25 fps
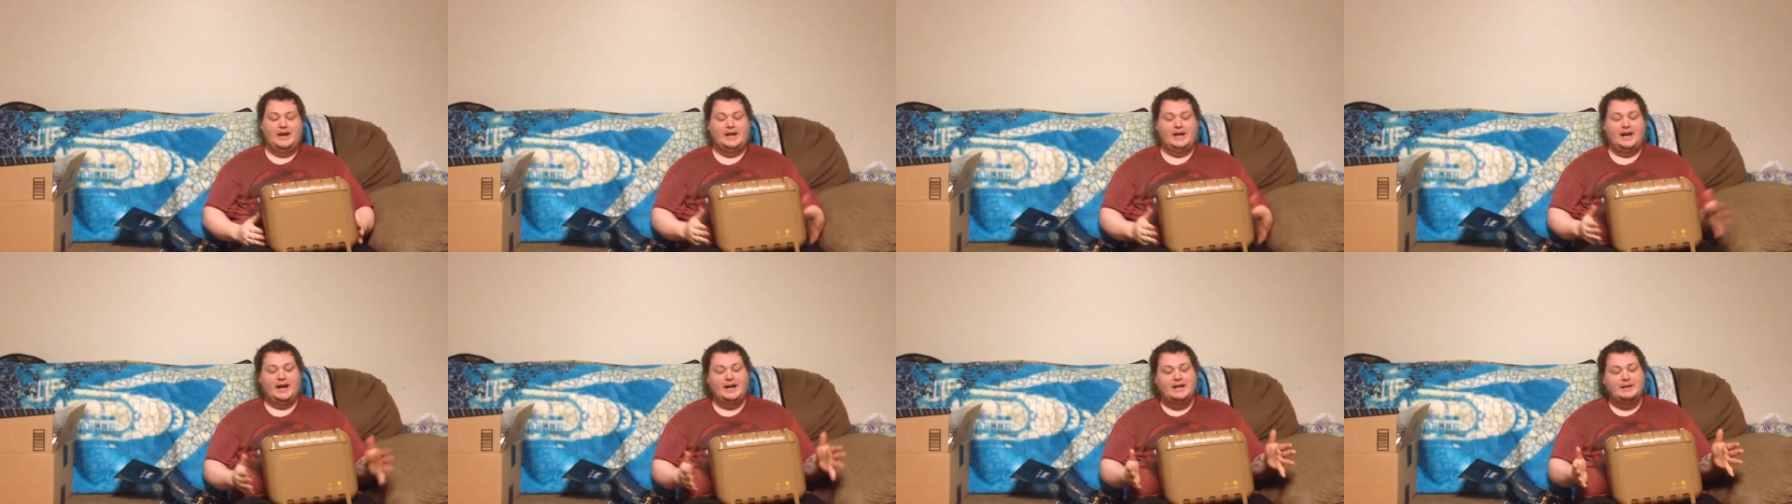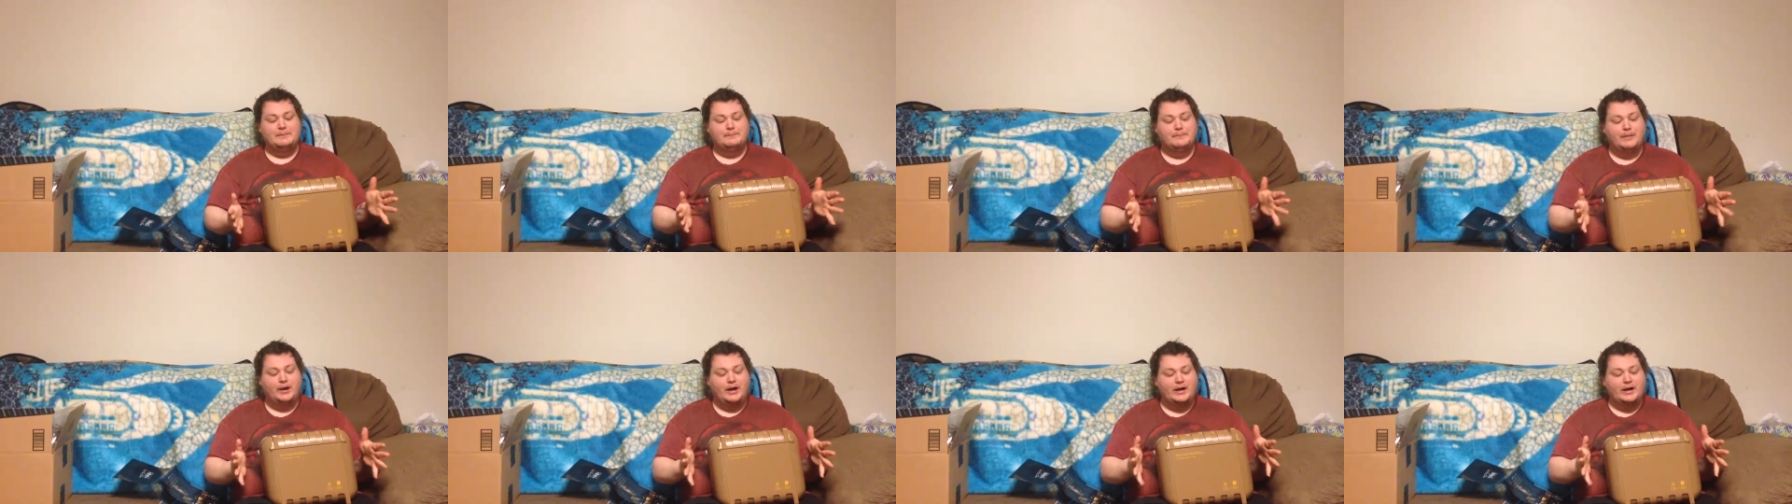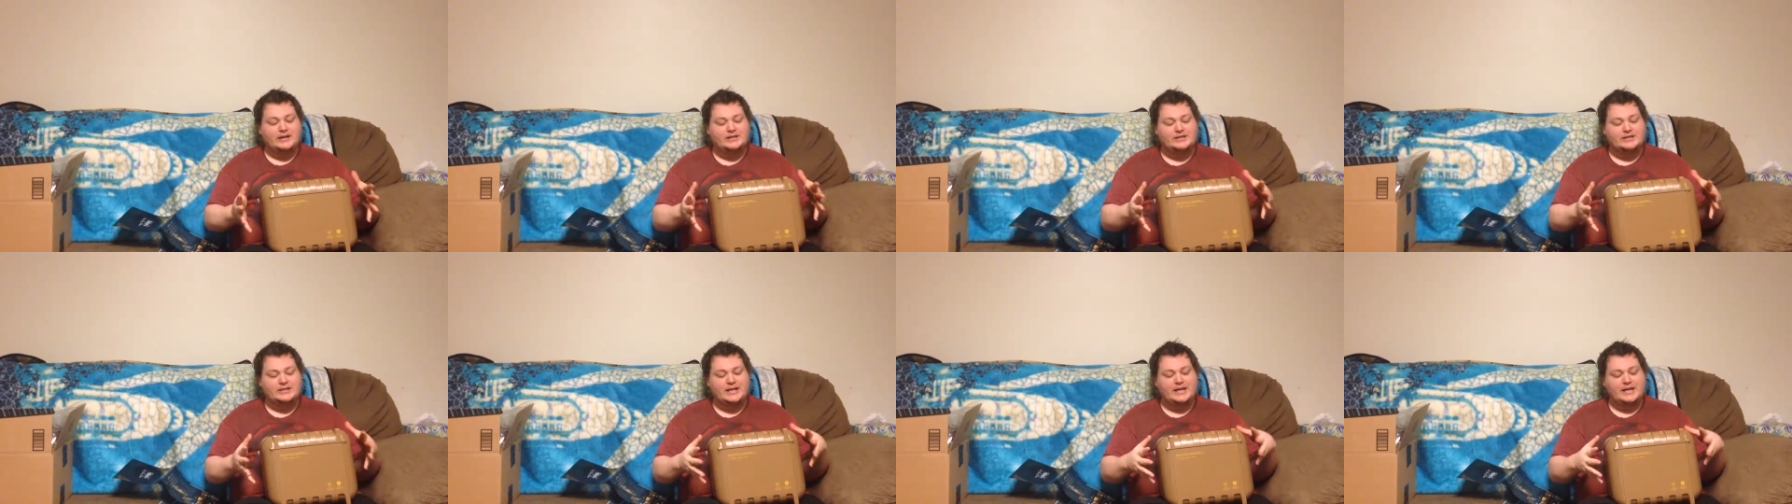And I am
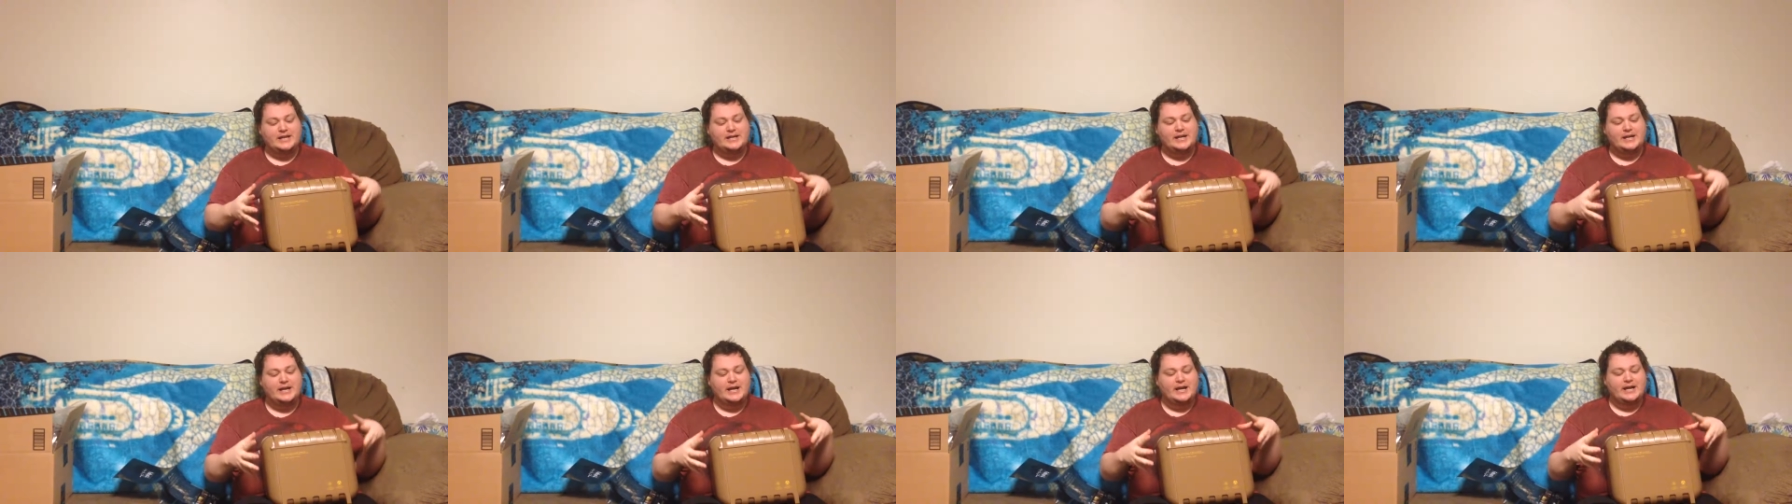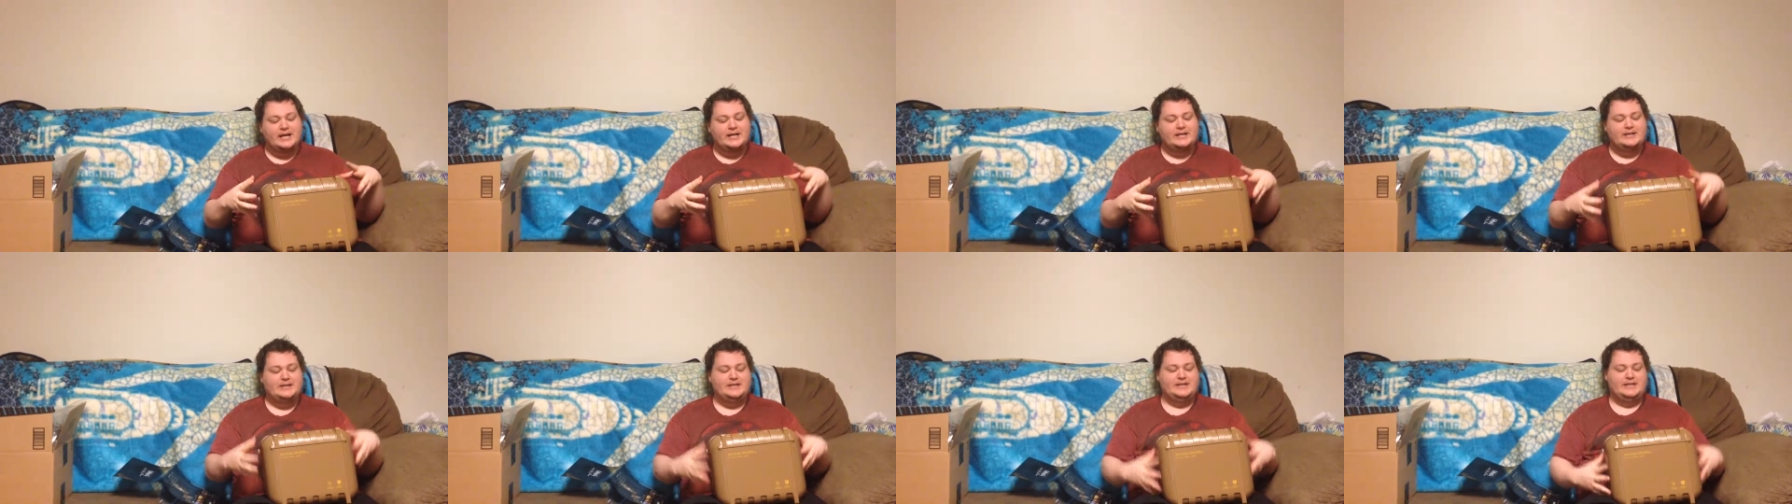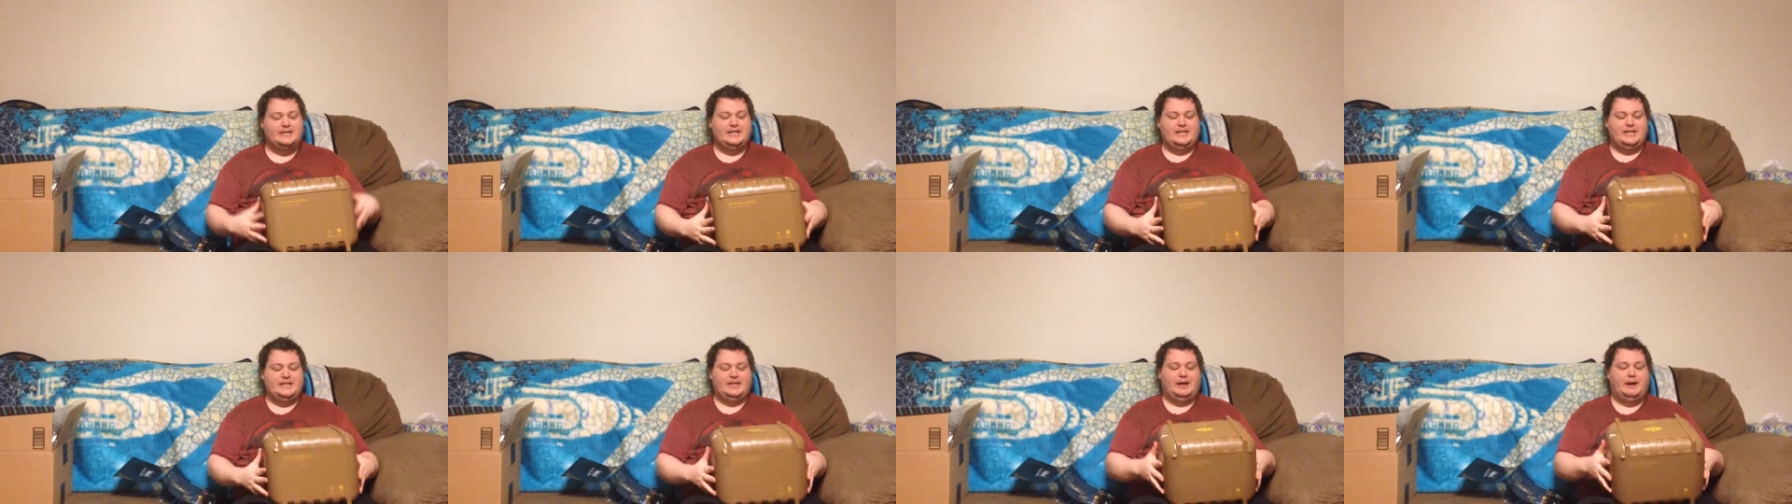boxing
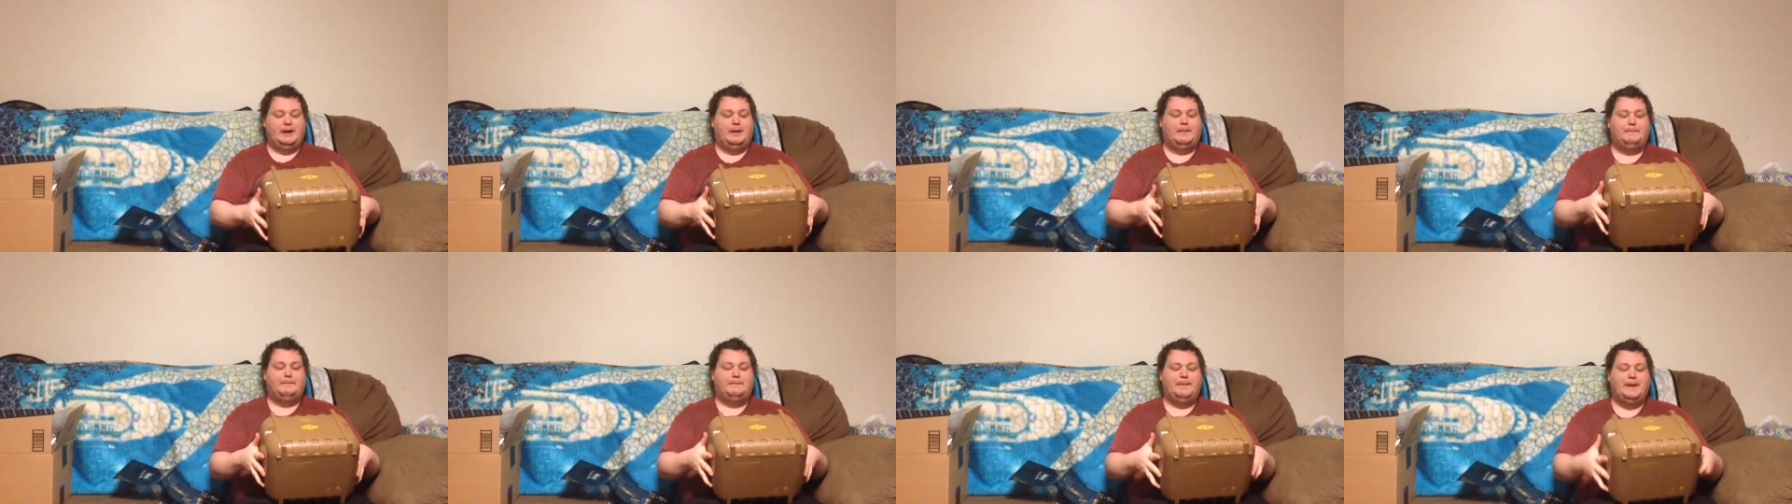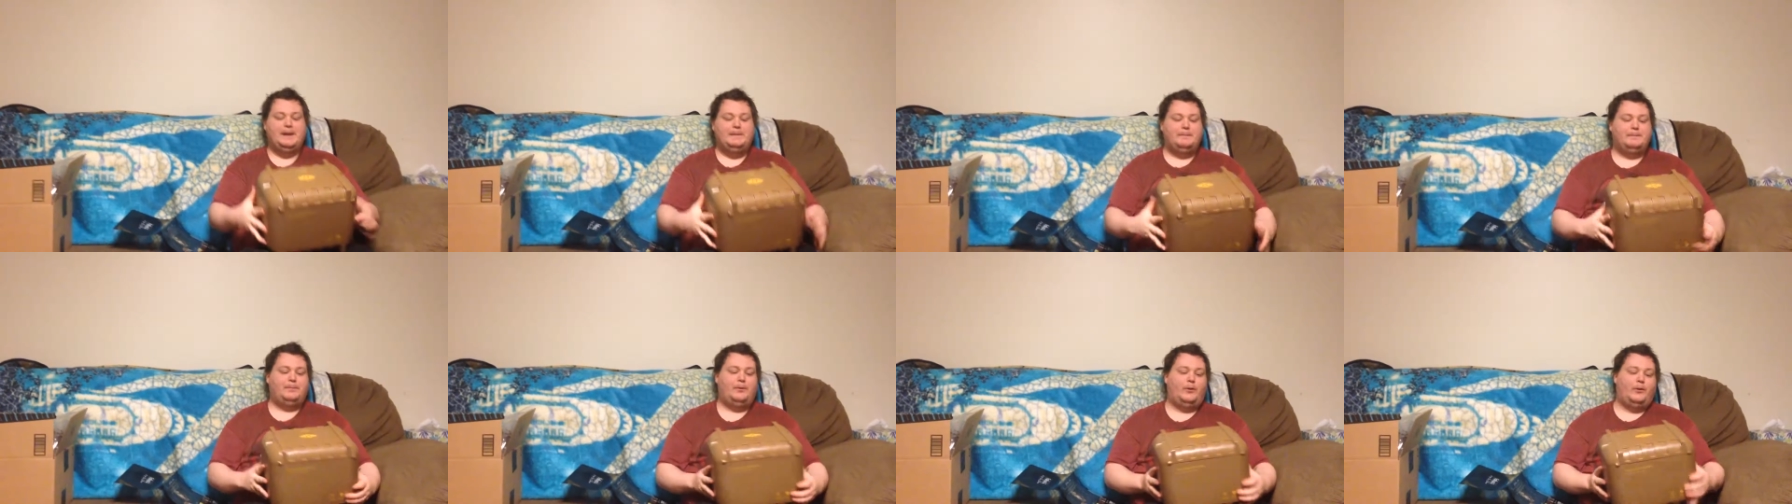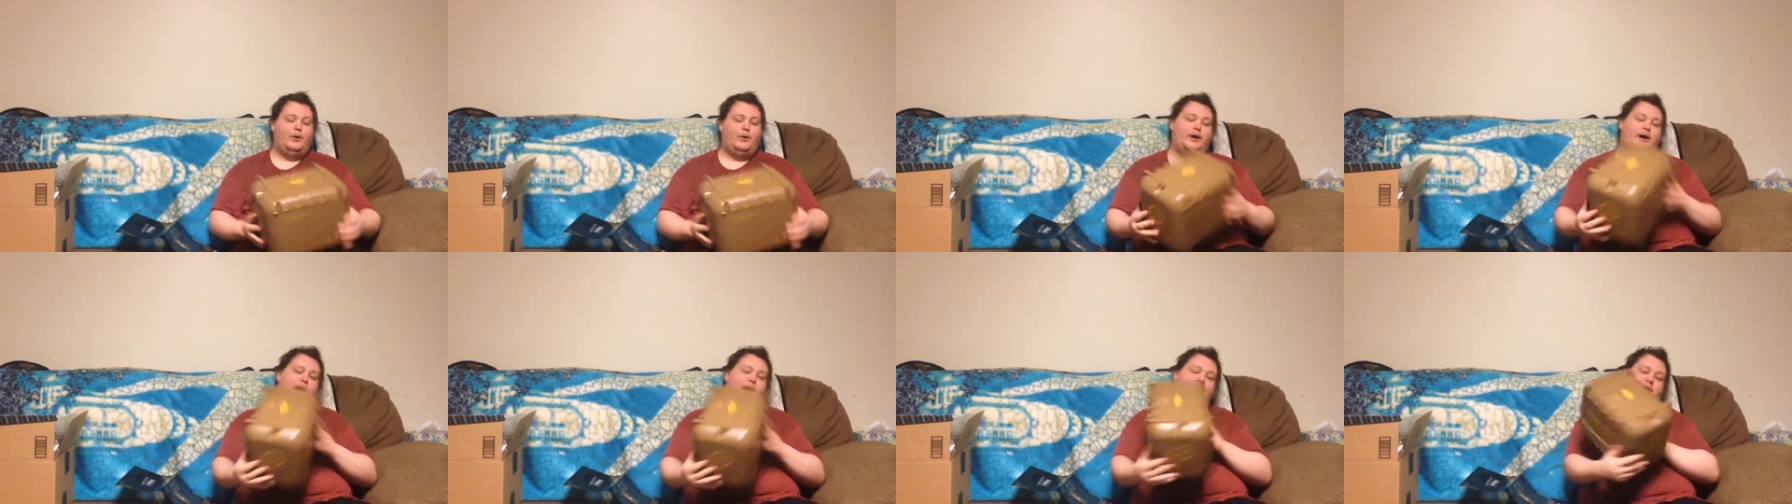the Pip
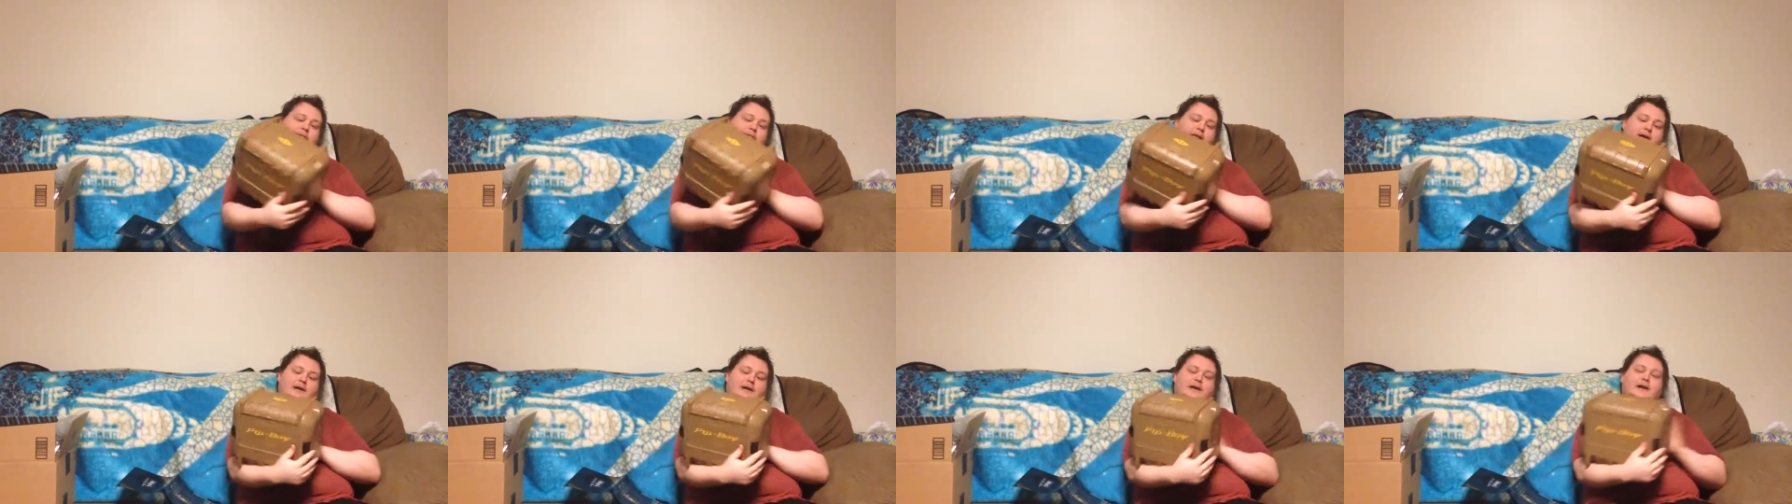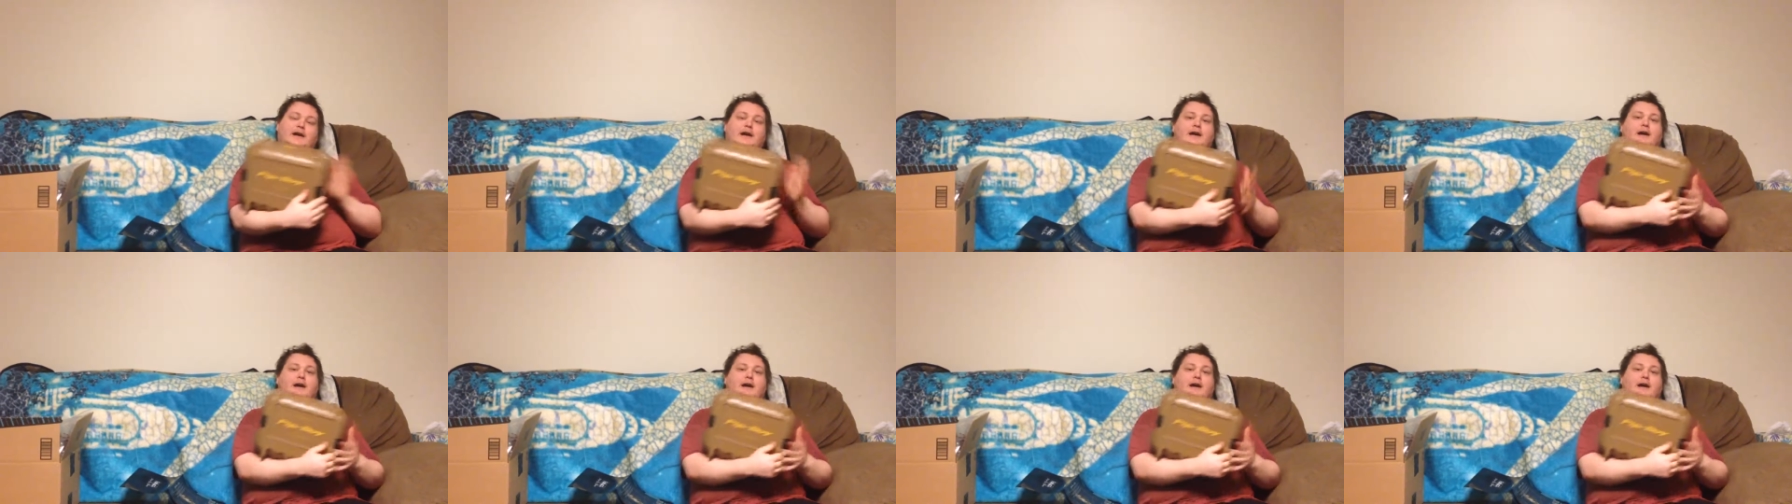Boy